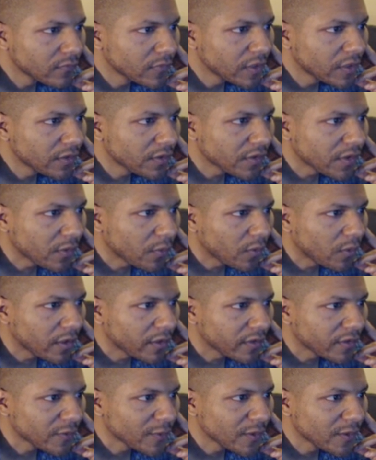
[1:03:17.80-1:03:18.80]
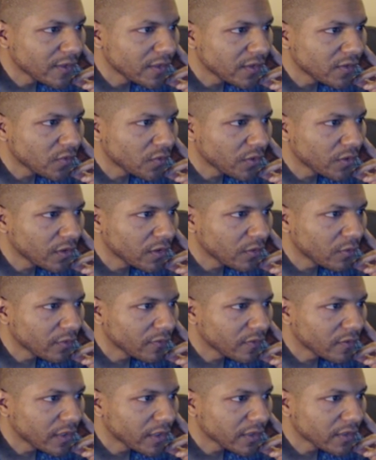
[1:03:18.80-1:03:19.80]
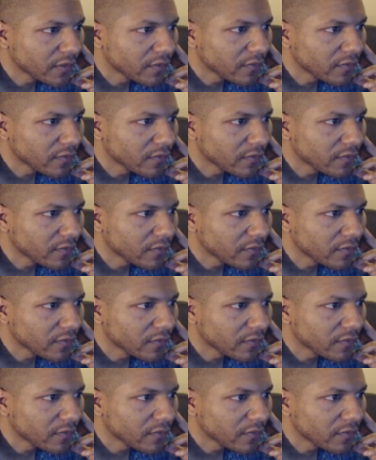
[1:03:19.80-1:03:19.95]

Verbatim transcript: here's our water. As we see, it's really reflective.